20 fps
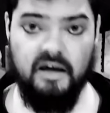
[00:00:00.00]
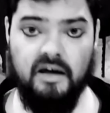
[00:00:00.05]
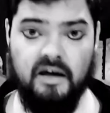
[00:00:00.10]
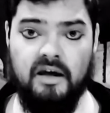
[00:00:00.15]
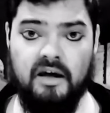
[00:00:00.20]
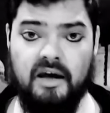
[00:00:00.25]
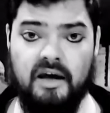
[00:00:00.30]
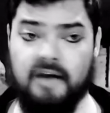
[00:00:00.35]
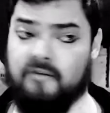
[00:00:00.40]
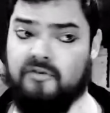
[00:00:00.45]

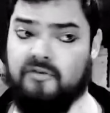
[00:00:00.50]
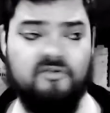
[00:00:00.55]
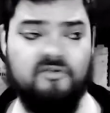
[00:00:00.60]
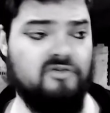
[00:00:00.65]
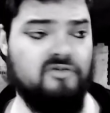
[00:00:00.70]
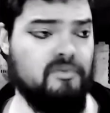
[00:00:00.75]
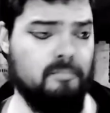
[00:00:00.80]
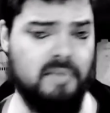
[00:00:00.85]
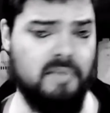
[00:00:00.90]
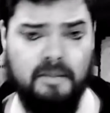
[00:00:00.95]
And if you have
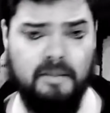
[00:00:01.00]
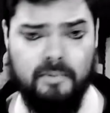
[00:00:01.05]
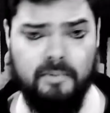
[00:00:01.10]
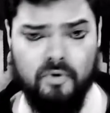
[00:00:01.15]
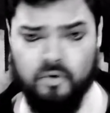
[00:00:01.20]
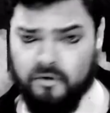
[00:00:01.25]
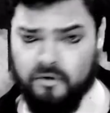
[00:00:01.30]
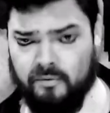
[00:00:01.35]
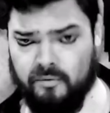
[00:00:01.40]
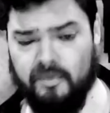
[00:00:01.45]
some people
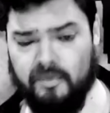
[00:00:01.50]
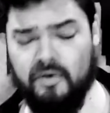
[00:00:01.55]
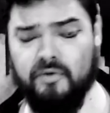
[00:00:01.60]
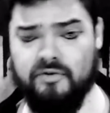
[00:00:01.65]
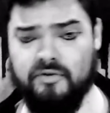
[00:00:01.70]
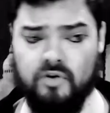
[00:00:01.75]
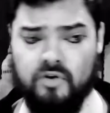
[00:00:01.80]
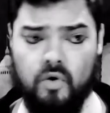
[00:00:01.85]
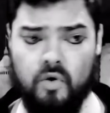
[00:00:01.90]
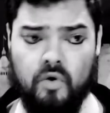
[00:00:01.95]
who are familiar with
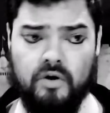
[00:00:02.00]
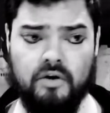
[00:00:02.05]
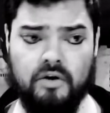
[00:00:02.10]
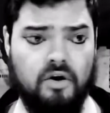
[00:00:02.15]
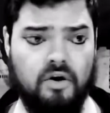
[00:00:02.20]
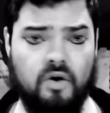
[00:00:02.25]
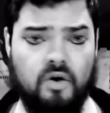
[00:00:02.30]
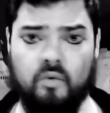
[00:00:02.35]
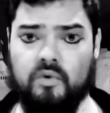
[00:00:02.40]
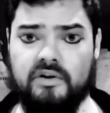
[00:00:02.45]
the lore,
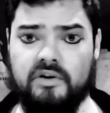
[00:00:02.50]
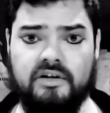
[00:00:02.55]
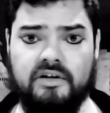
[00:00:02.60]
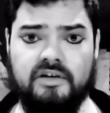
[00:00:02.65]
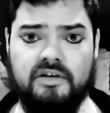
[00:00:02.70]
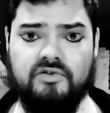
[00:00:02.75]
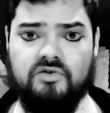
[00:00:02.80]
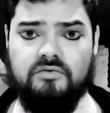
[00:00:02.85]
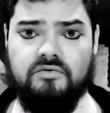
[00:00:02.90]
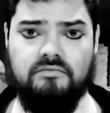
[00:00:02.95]
are willing
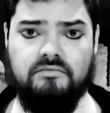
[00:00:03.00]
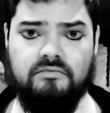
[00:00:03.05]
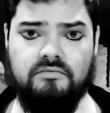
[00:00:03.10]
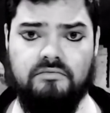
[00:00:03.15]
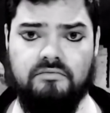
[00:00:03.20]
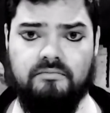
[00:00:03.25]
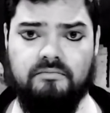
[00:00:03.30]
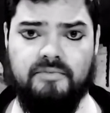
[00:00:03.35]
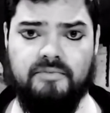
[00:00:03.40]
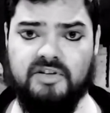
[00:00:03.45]
to
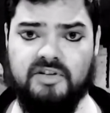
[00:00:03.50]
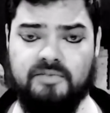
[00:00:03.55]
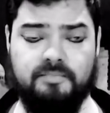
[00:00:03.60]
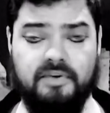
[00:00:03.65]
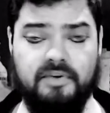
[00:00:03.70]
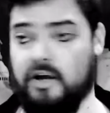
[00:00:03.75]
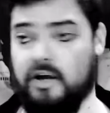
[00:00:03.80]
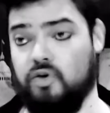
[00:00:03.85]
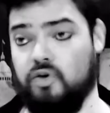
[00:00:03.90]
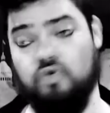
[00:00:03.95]
just
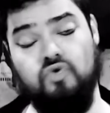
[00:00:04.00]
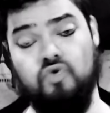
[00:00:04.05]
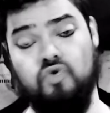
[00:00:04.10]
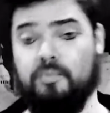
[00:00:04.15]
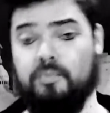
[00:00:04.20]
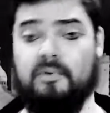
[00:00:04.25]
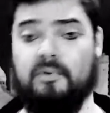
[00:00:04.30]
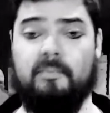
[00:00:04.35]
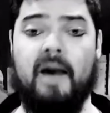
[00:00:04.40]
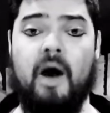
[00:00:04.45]
play
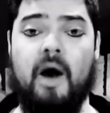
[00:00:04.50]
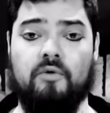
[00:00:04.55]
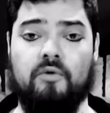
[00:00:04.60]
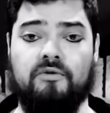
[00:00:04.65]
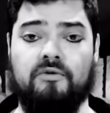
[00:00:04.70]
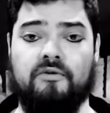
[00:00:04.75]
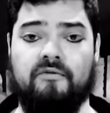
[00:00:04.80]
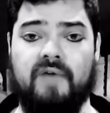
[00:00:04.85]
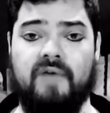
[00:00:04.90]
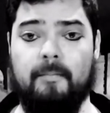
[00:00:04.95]
super
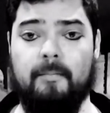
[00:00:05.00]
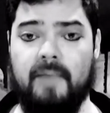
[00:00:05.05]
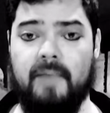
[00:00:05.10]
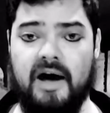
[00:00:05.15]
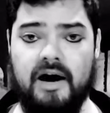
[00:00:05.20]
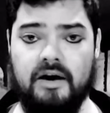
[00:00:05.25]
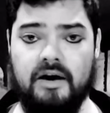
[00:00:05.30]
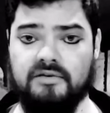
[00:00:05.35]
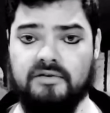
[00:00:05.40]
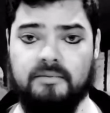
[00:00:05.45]
powerful
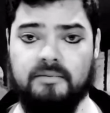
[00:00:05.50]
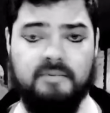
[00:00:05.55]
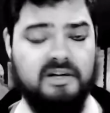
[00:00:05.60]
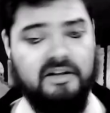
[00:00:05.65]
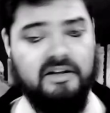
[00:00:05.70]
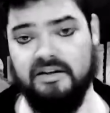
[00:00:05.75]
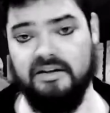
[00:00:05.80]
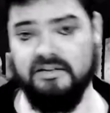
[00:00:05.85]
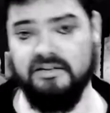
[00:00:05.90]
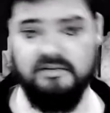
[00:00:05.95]
vampires and be
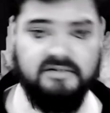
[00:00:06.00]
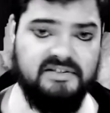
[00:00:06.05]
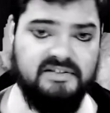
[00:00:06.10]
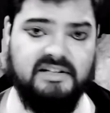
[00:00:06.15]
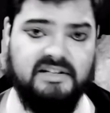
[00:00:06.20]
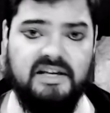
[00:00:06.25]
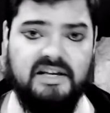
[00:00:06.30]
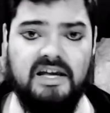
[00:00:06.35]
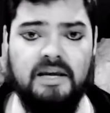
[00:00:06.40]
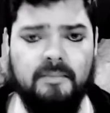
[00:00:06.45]
like
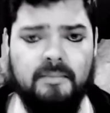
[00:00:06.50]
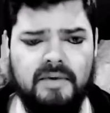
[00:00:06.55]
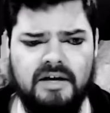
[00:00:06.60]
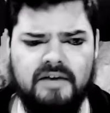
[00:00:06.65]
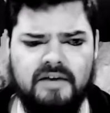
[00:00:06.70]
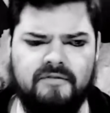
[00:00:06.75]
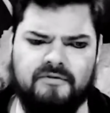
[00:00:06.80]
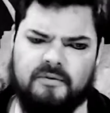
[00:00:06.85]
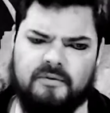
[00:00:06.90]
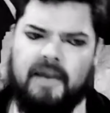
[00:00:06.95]

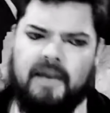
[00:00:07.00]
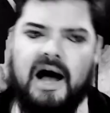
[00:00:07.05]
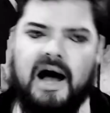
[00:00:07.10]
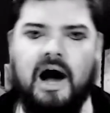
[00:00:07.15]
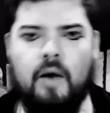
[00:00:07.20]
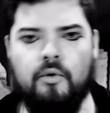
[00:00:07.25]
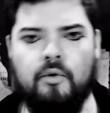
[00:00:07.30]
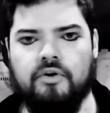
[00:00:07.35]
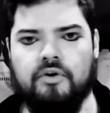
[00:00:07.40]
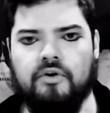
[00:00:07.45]
scheming for
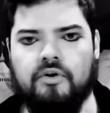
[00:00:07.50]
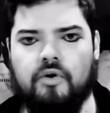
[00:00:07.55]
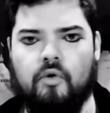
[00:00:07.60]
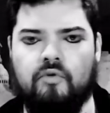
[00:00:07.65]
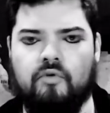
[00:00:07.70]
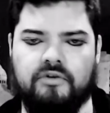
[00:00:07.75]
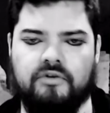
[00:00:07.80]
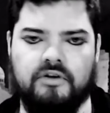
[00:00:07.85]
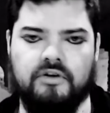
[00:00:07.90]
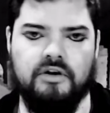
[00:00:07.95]
power
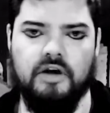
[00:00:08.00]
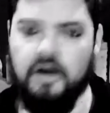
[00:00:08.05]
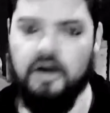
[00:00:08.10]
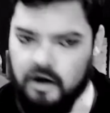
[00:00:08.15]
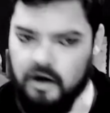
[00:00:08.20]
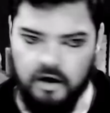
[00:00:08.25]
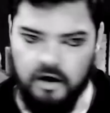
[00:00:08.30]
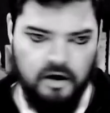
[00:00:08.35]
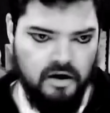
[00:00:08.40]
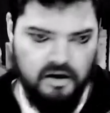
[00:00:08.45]
over
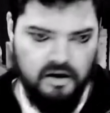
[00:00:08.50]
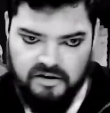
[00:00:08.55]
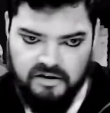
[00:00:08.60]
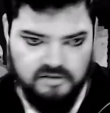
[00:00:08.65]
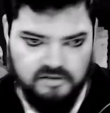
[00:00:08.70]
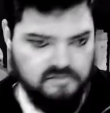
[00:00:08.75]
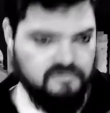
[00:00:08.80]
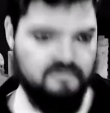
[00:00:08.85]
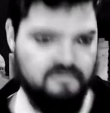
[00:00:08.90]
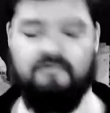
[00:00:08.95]

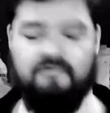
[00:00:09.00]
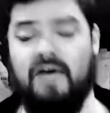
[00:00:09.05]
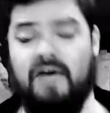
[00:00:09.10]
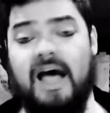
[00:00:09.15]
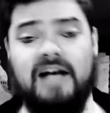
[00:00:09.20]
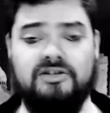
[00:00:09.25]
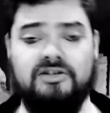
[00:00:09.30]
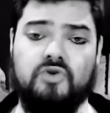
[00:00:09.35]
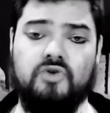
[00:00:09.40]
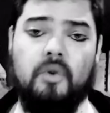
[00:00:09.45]

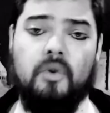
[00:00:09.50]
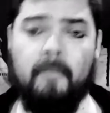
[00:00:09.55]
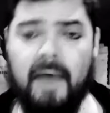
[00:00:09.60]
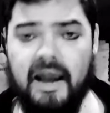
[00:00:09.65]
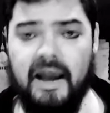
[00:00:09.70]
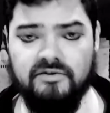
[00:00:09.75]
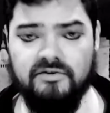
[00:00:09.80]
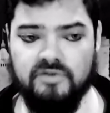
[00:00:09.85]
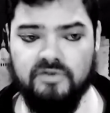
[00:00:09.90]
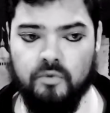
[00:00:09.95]
vast
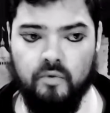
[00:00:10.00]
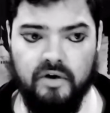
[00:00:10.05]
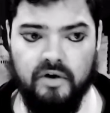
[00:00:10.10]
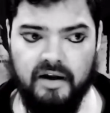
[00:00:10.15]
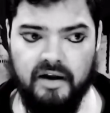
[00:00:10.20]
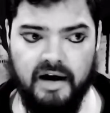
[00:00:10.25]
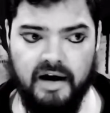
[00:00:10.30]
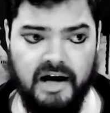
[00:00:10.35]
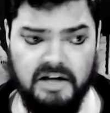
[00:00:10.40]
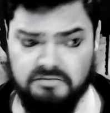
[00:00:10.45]
domains and
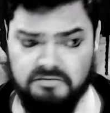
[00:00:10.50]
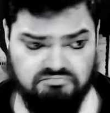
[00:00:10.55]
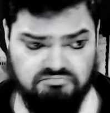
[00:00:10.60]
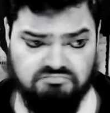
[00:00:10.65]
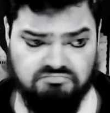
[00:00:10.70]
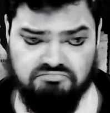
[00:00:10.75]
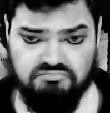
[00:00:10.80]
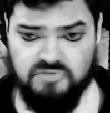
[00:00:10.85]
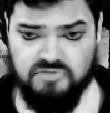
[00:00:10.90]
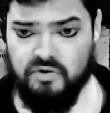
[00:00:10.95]
whatnot,
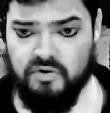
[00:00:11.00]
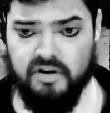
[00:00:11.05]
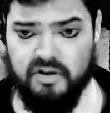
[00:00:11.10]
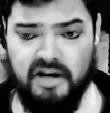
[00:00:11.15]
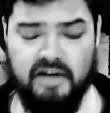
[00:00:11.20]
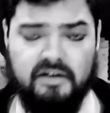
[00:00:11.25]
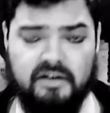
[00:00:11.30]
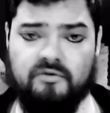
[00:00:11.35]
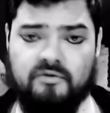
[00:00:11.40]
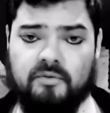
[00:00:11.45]
do
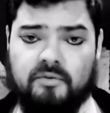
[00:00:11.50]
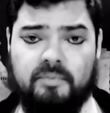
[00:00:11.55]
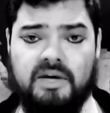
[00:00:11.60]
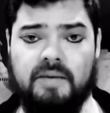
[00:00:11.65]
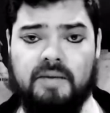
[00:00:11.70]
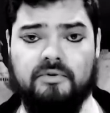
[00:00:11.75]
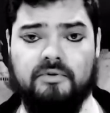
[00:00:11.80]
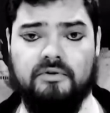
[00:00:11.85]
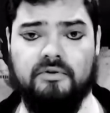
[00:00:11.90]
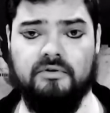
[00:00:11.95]
that if your
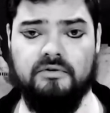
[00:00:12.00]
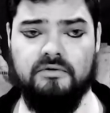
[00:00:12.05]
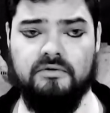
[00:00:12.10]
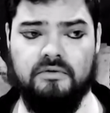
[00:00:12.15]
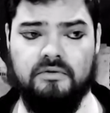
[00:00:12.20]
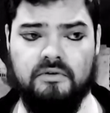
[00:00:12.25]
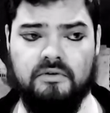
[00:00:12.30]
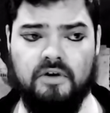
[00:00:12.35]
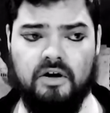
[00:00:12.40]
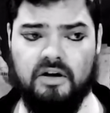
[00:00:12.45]
people
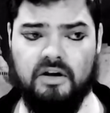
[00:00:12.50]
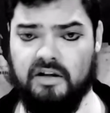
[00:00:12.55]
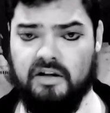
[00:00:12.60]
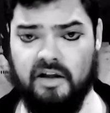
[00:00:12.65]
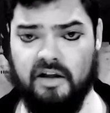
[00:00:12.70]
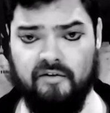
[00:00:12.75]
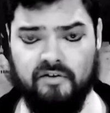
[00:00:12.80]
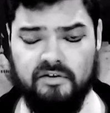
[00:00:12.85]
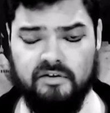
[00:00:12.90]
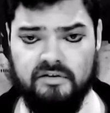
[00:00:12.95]
are
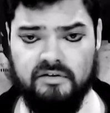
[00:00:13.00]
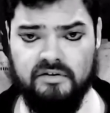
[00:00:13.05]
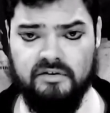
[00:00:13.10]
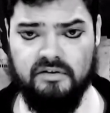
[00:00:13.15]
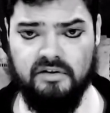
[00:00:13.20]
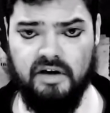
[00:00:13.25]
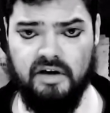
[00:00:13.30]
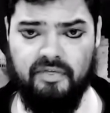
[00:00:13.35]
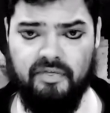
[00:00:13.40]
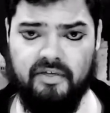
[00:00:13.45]
clever
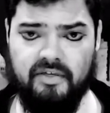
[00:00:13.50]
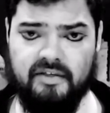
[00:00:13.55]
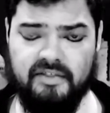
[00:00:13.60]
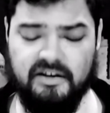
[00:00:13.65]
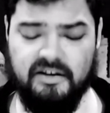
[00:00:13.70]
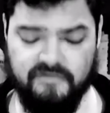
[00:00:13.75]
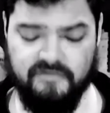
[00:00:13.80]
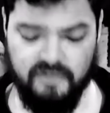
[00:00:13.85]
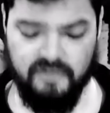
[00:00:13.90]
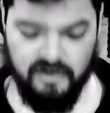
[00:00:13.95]
and think
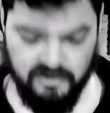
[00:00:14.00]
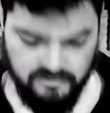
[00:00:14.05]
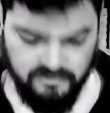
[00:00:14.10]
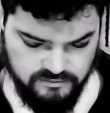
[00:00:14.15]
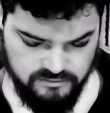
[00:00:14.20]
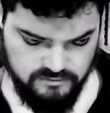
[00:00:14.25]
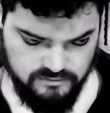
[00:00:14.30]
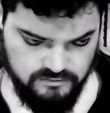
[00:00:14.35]
that's fun.